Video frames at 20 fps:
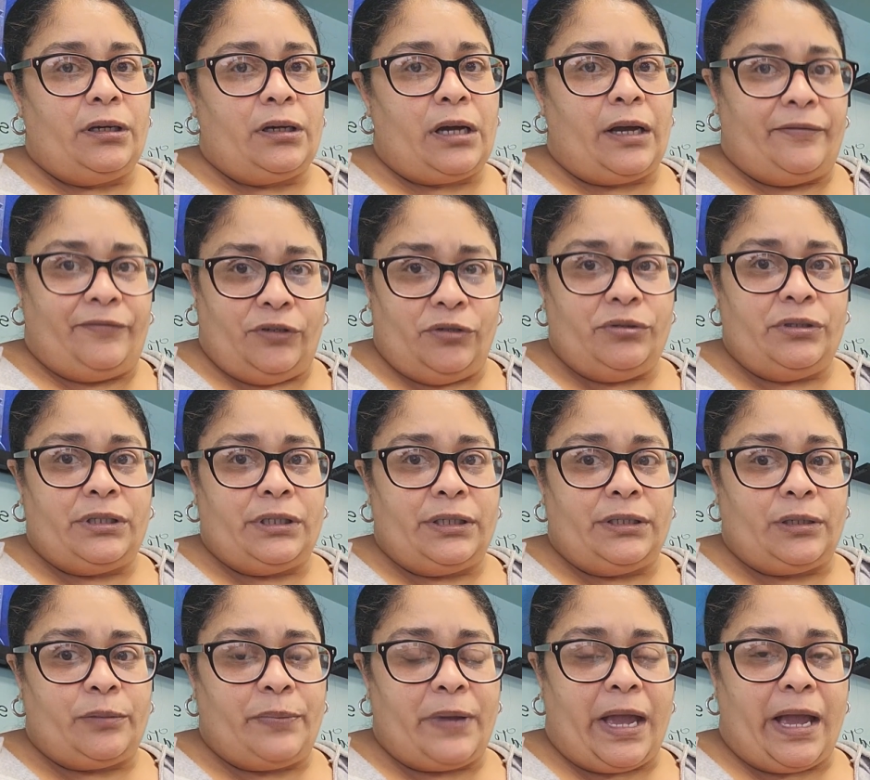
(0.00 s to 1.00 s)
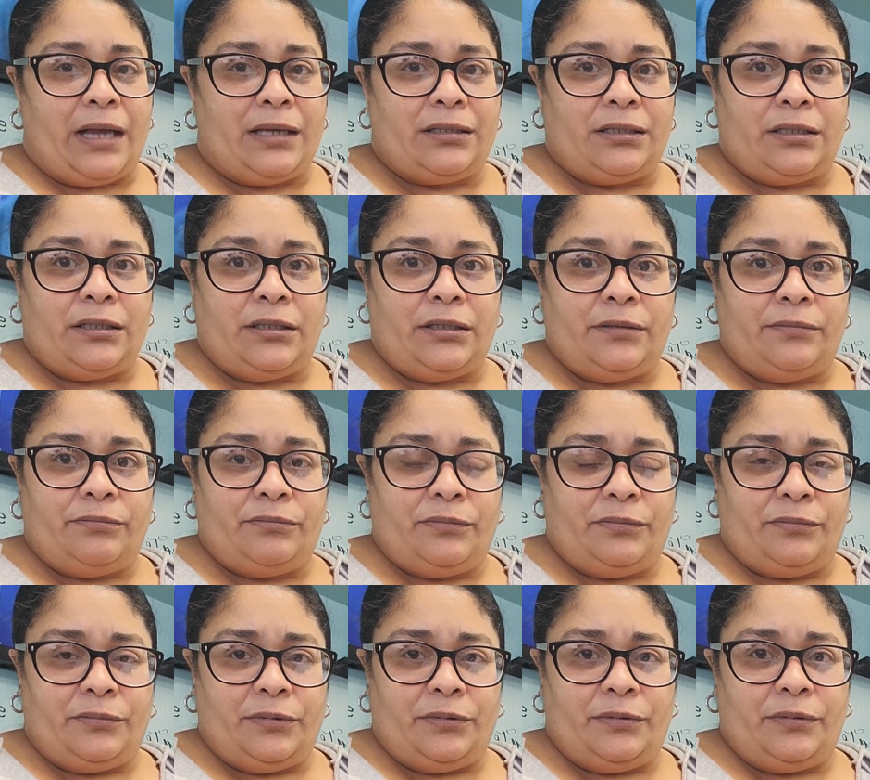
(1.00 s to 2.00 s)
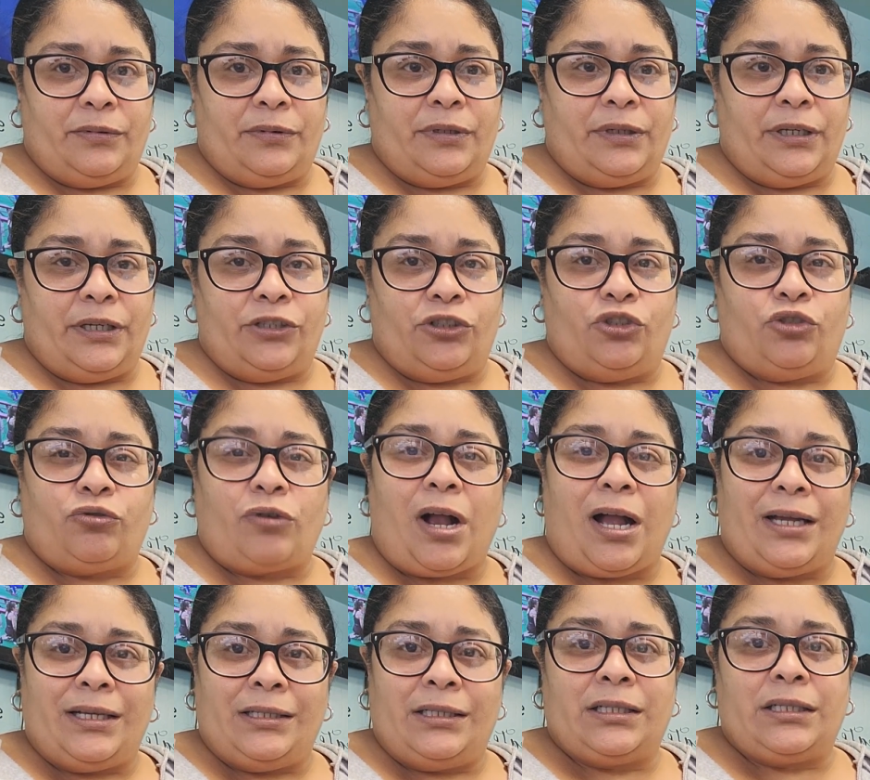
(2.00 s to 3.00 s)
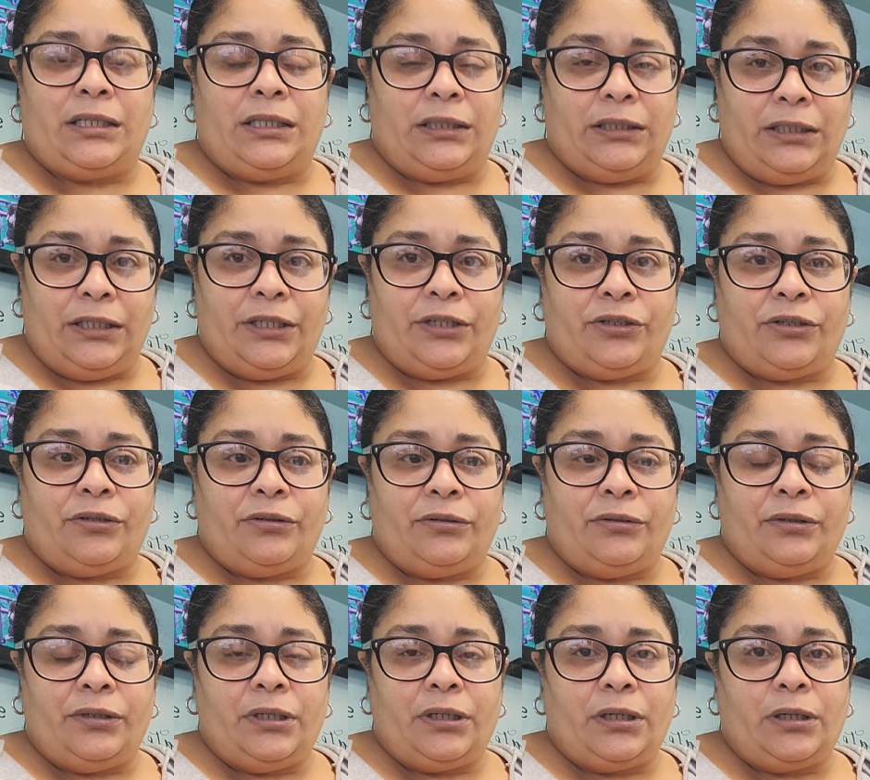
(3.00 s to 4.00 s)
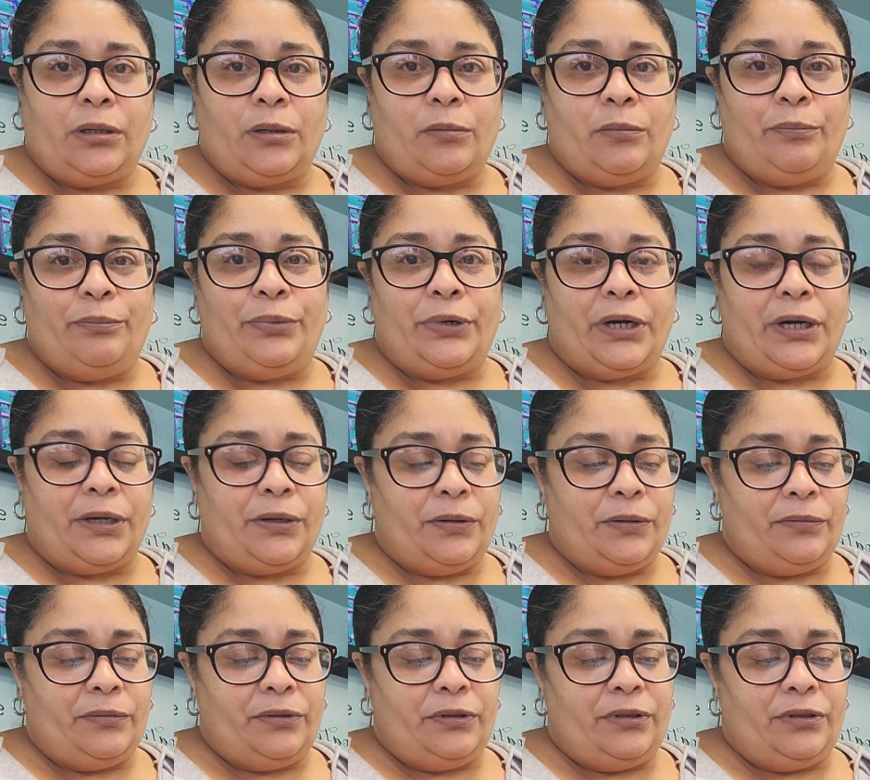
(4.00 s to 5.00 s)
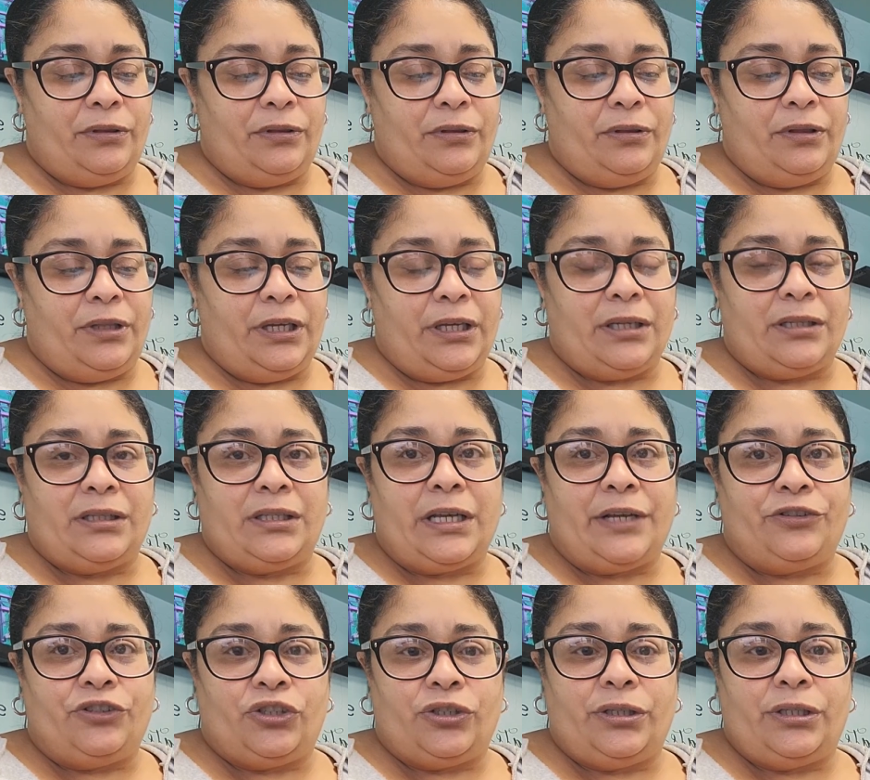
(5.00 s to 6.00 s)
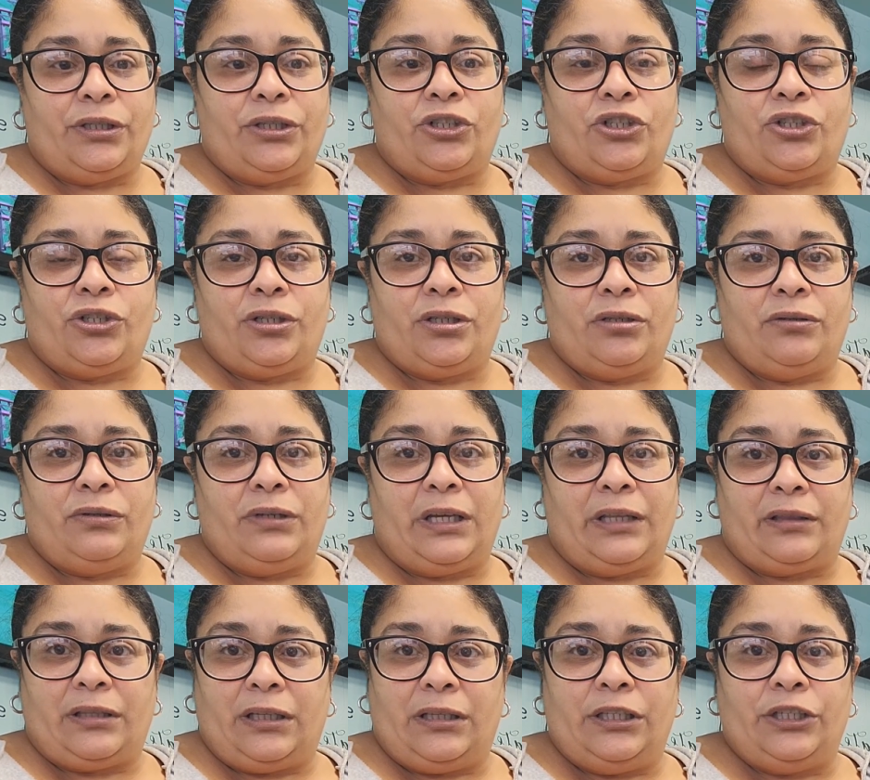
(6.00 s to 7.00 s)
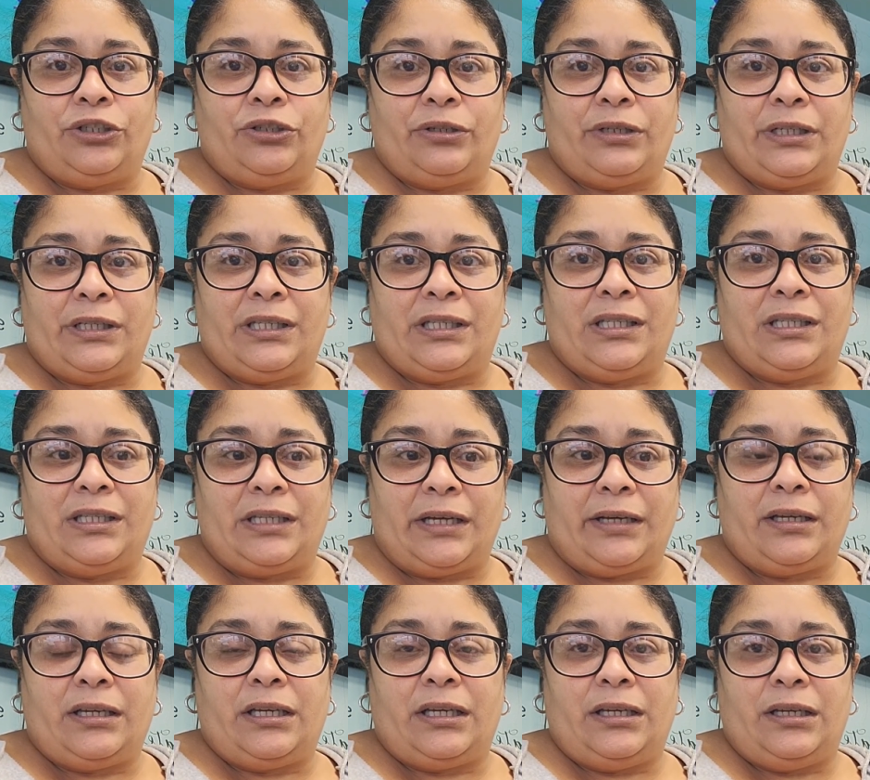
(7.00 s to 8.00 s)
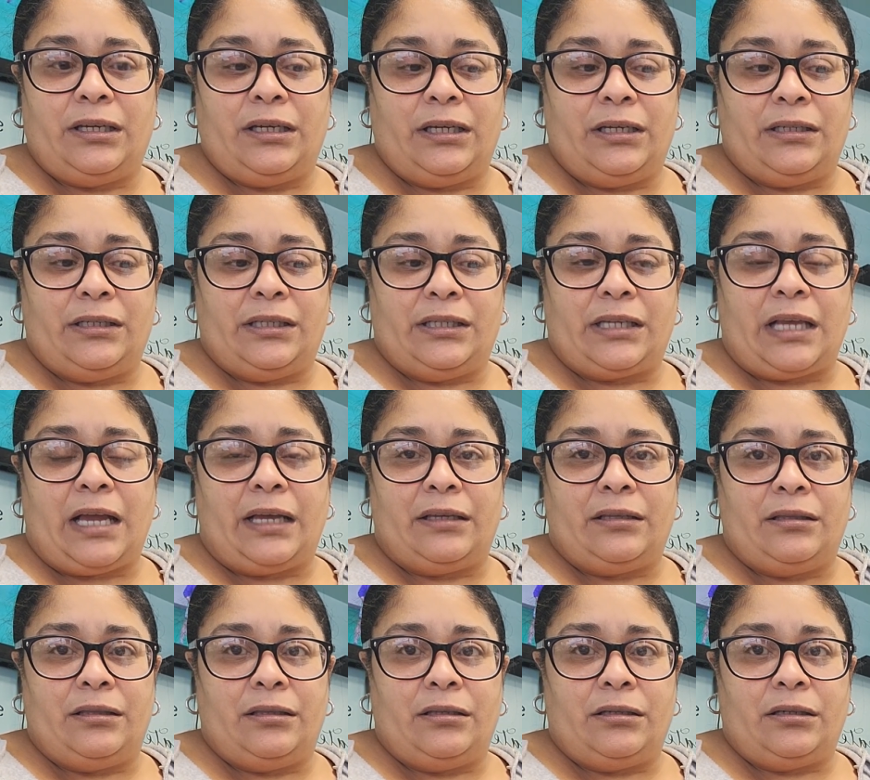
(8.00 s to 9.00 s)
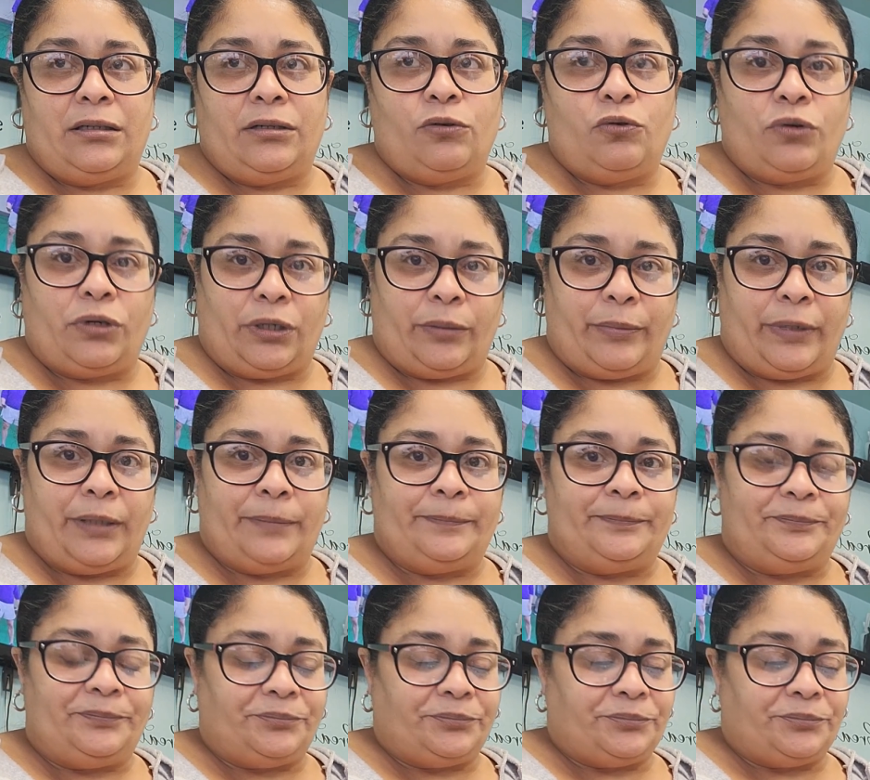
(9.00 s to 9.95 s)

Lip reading: I've used it in the past and it dries clear, but the intention is to get the glitter to stick inside the ornament.